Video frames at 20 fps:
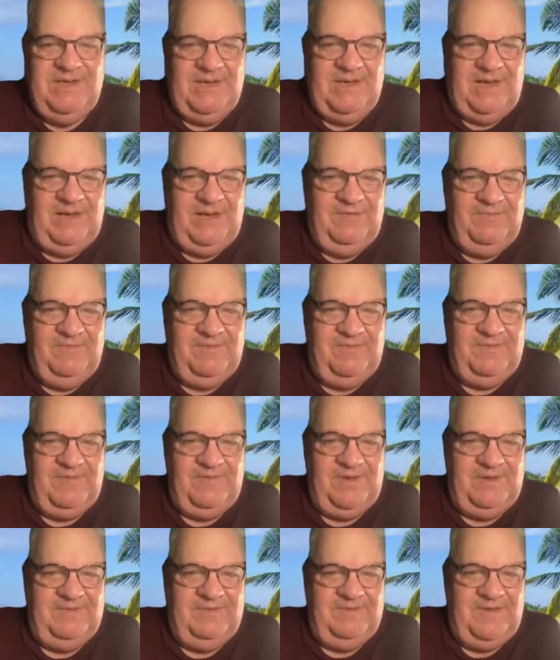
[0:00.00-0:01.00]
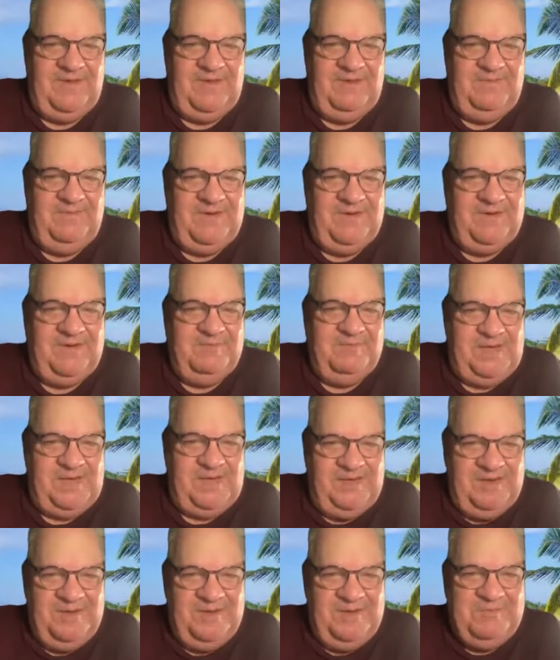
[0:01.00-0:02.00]
if you could
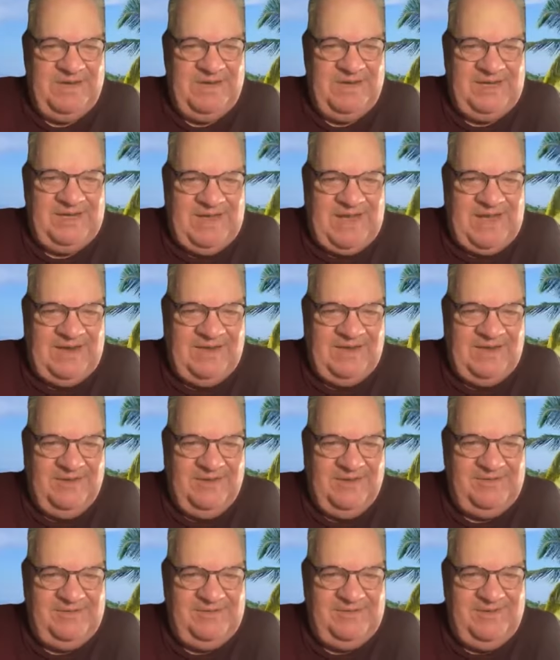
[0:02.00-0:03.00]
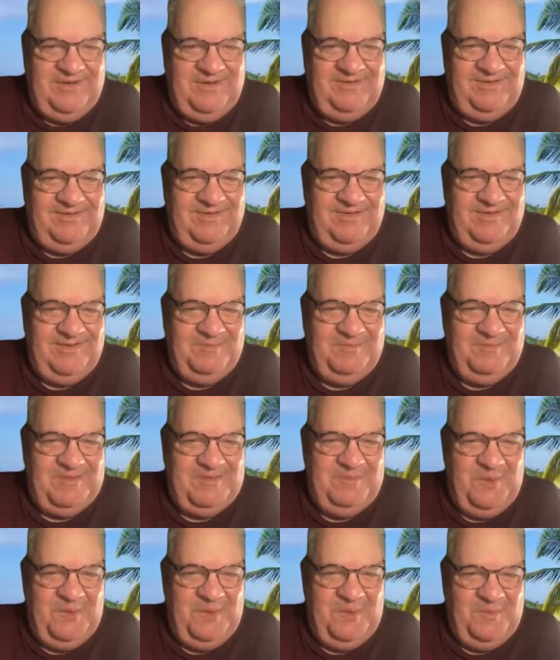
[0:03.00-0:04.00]
be human again, I'd choose you to
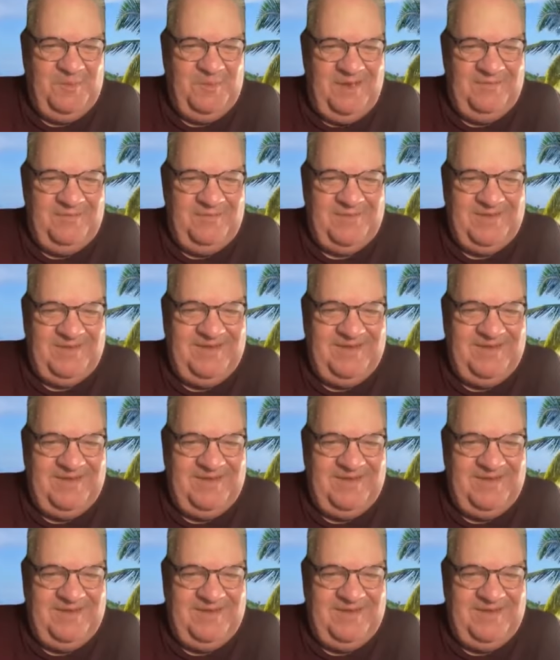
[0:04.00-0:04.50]
be my wife.